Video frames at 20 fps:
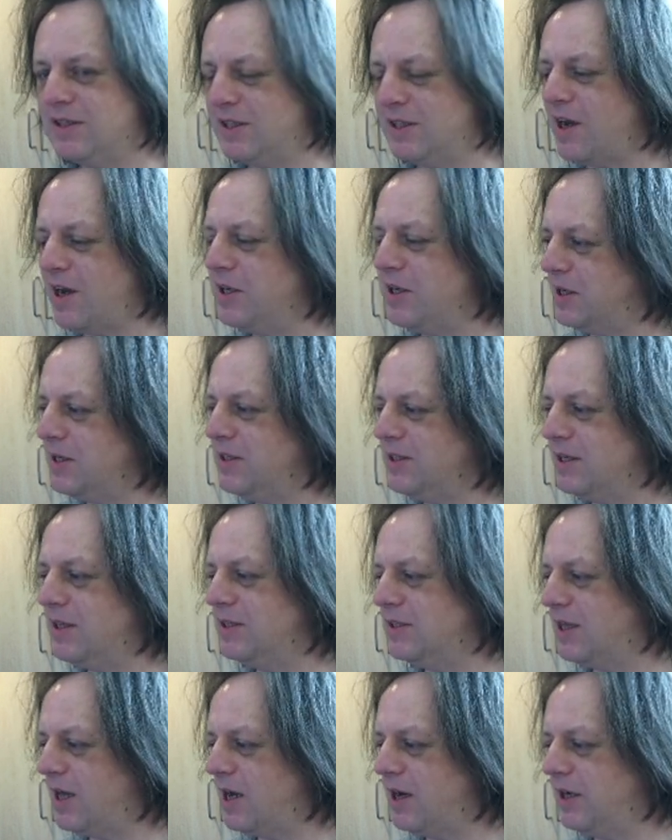Is that
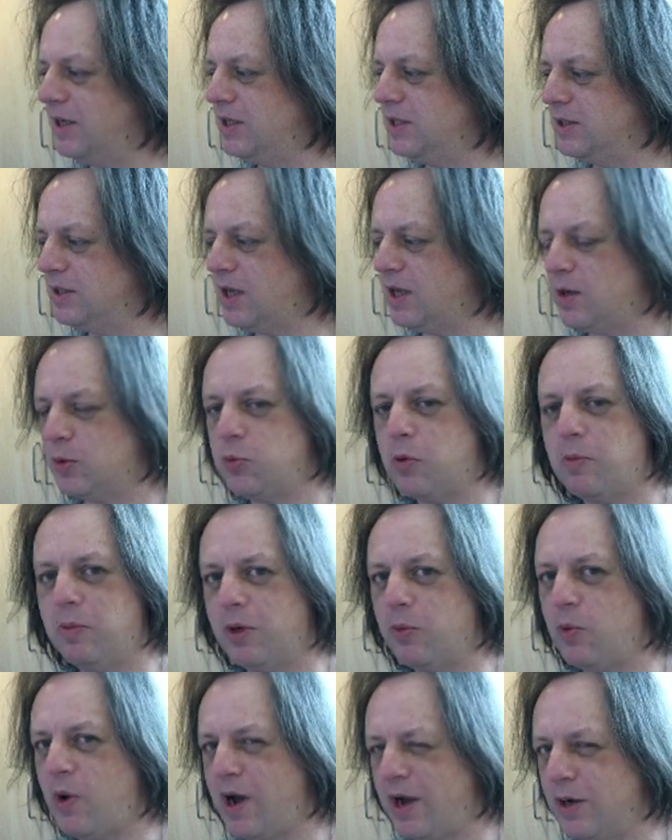it? Is that
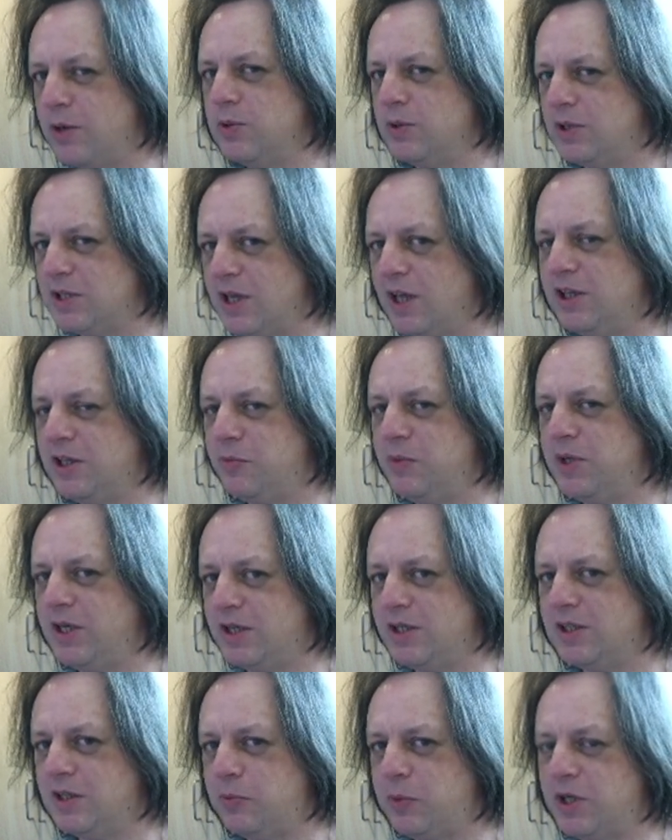probably why I don't send them in,
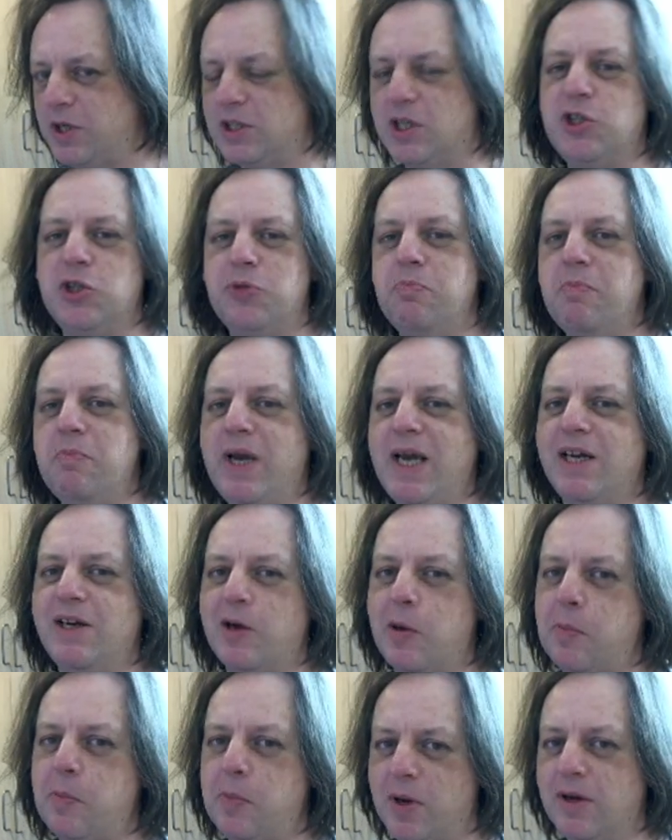isn't it? Because I just made
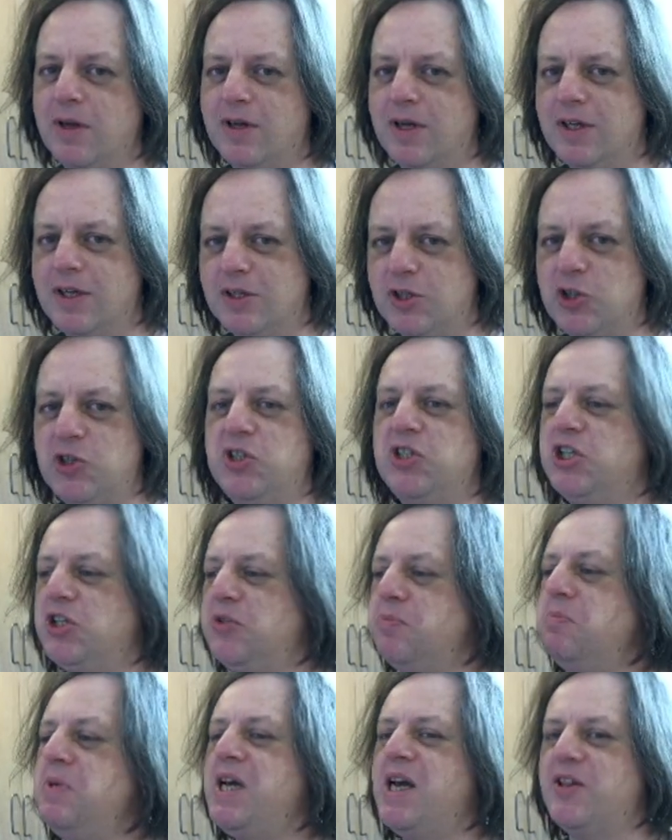it up, just to
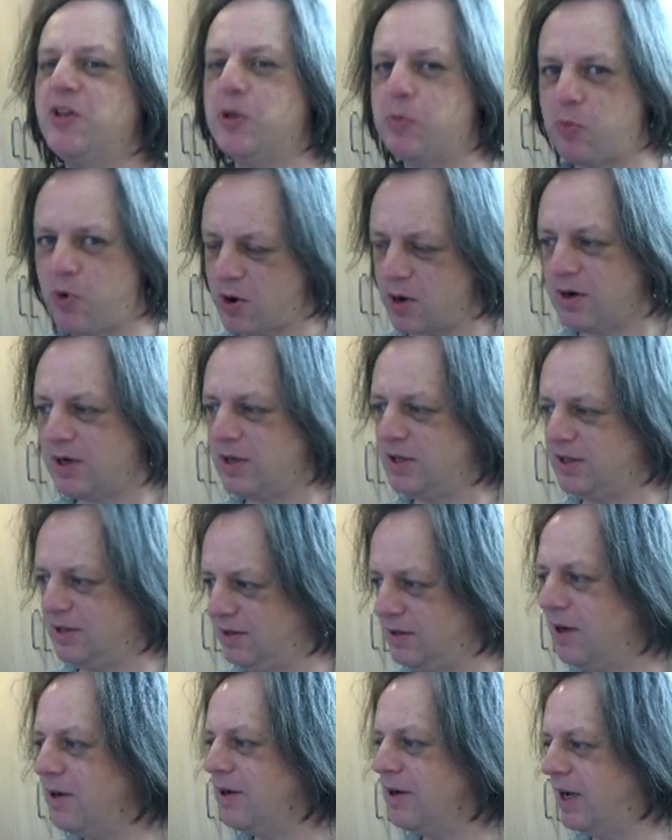smear the product.
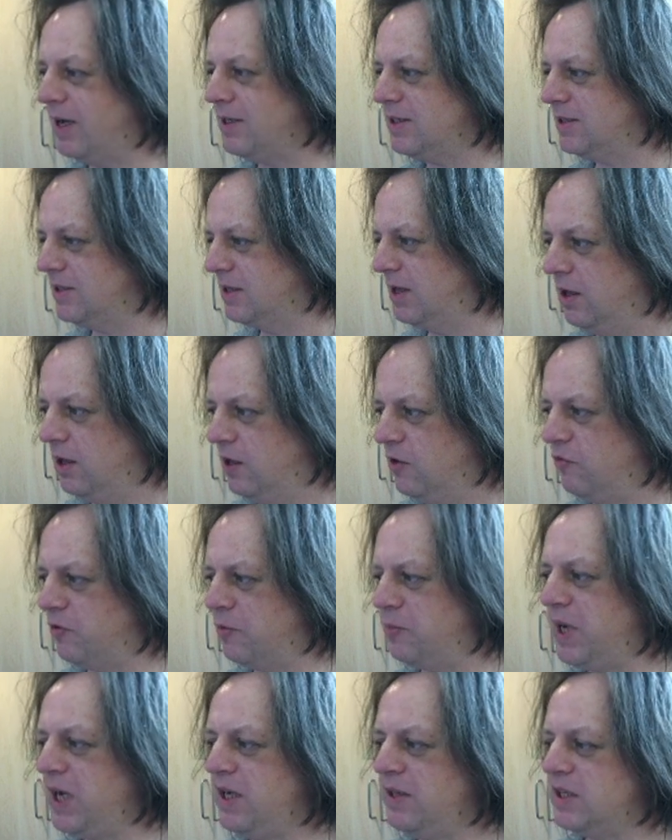Oh yes.
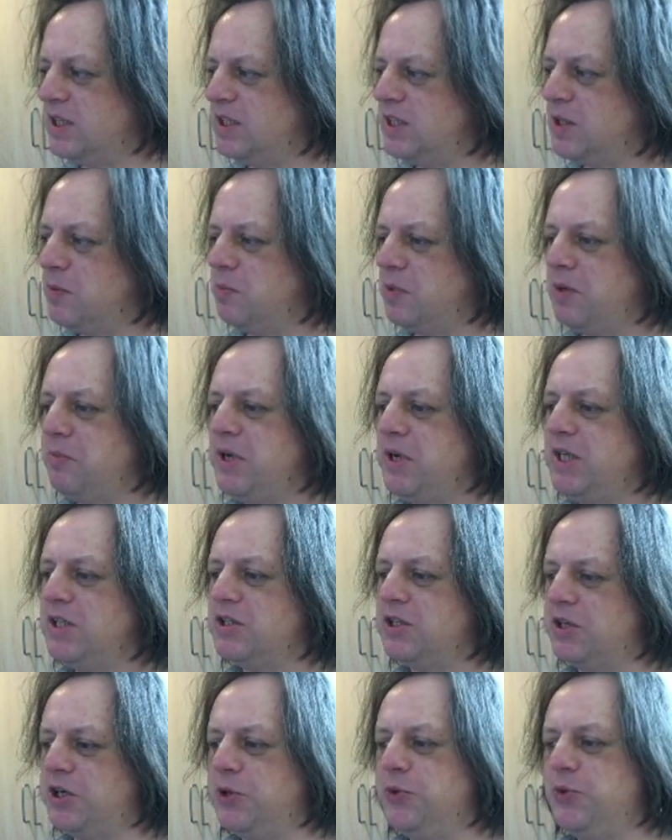For me, this simply
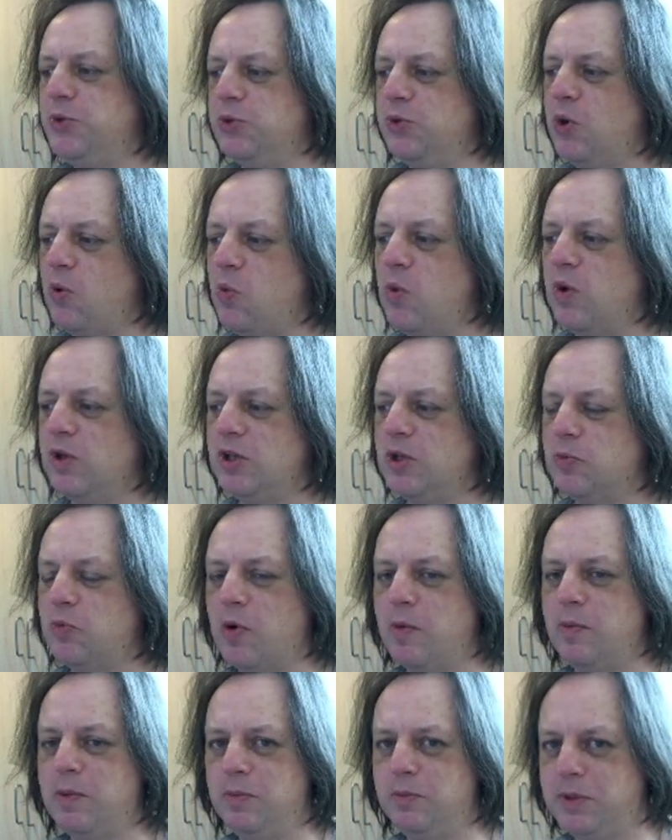means that you do not want the
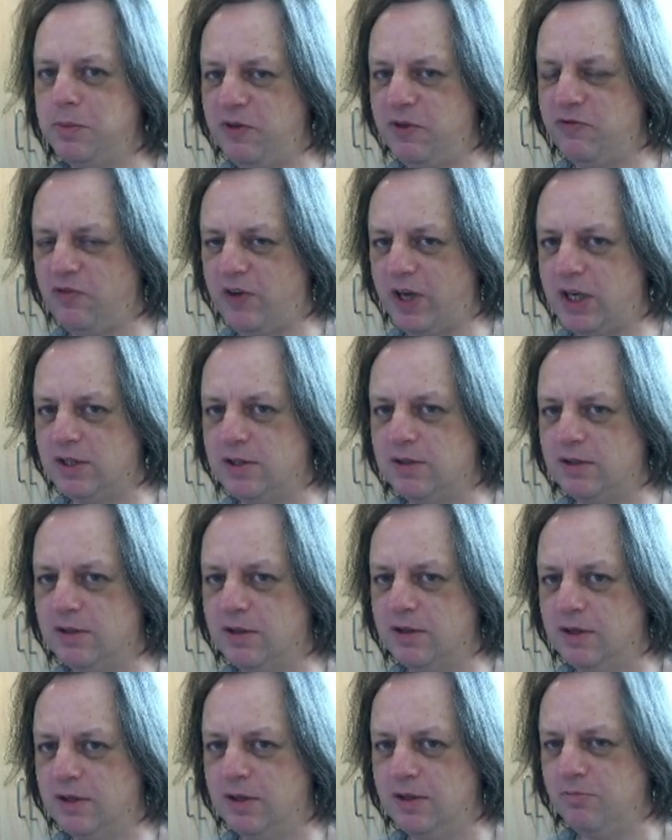problem to be fixed.
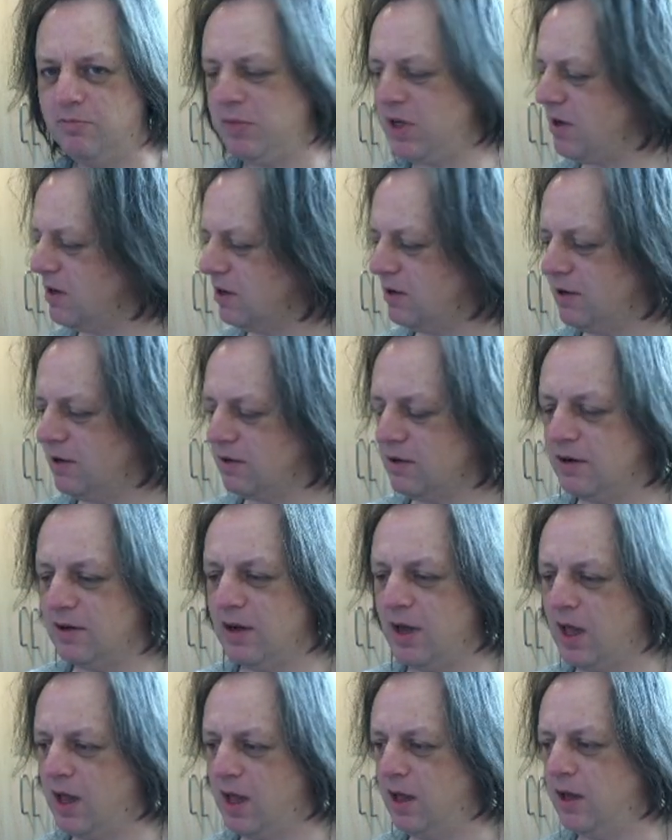
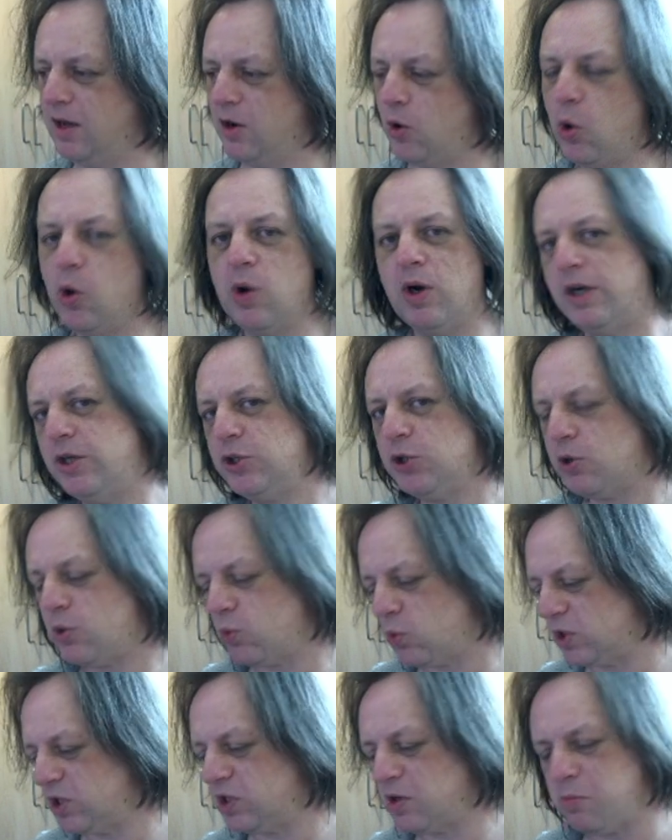No. All it took
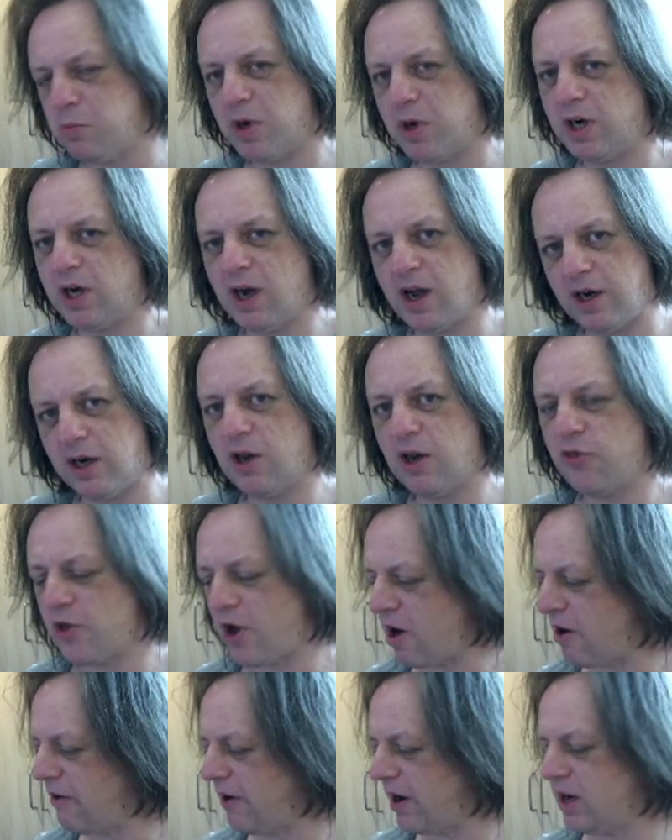was somebody like
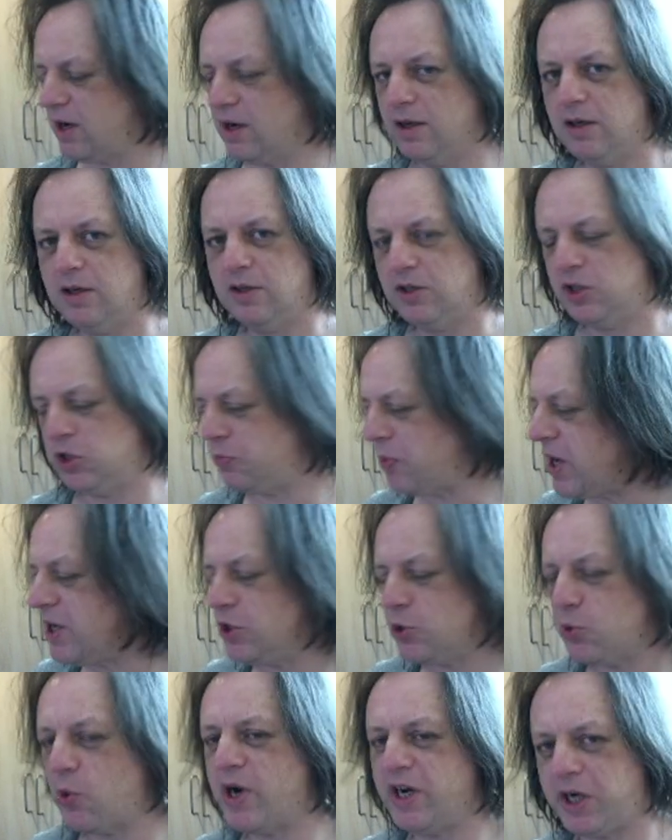Atari to
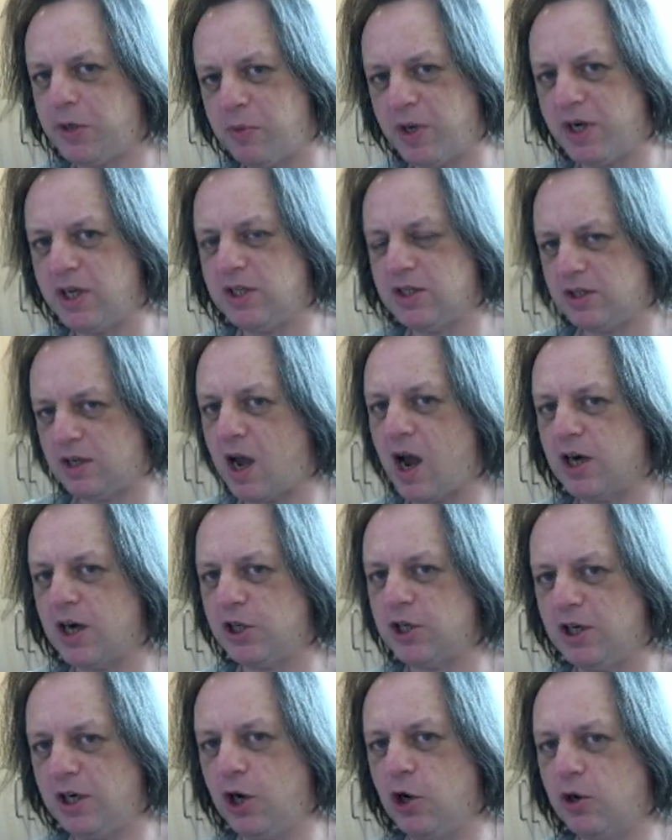spend 20 minutes to
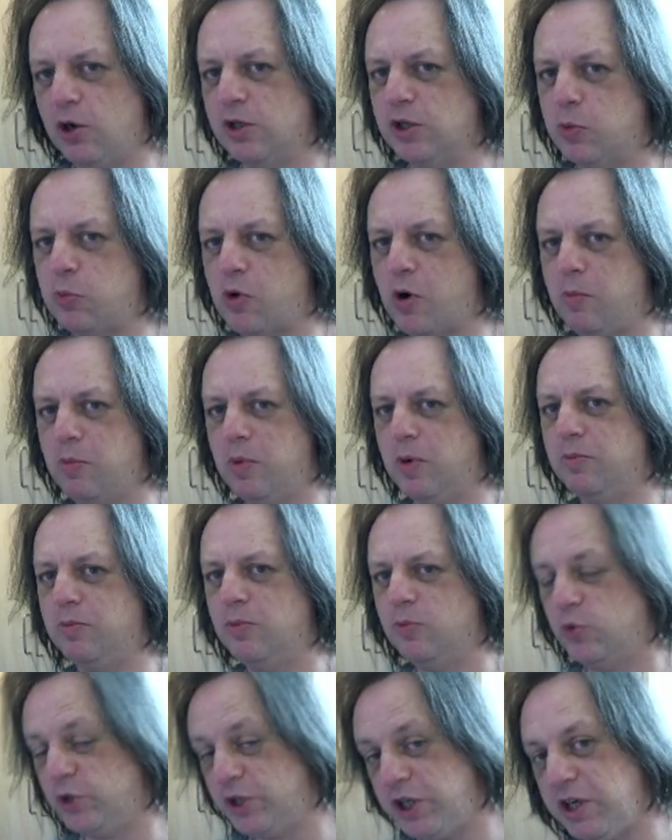actually look at the problem,
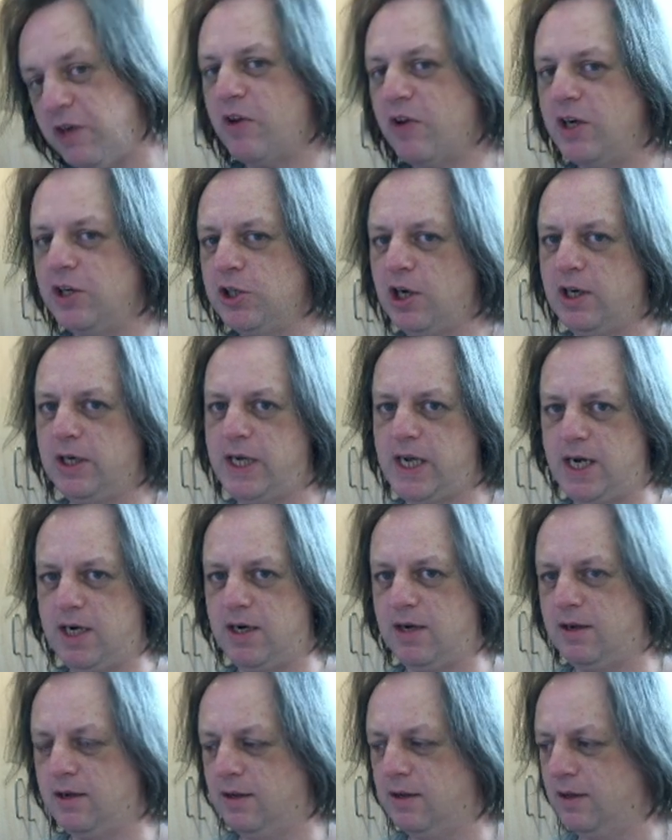which he eventually
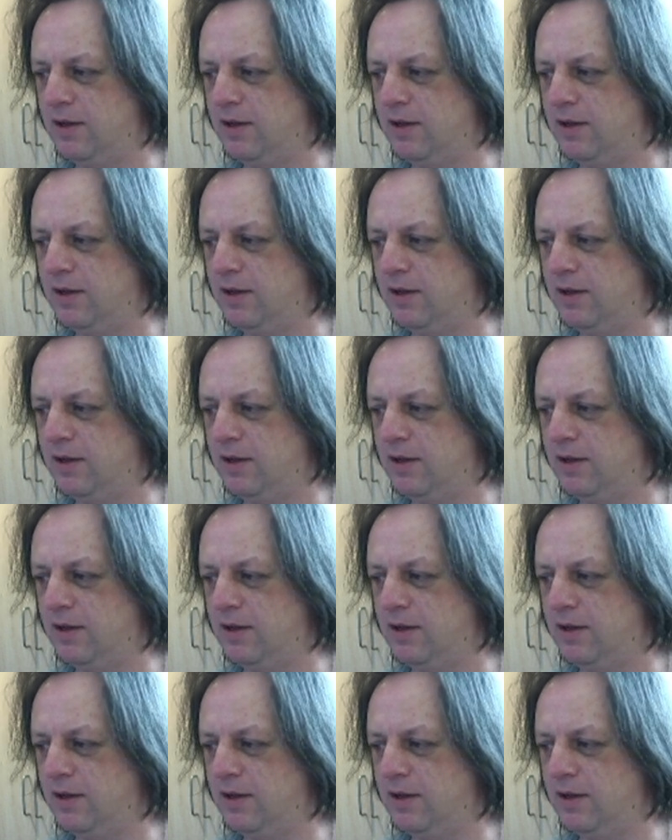did.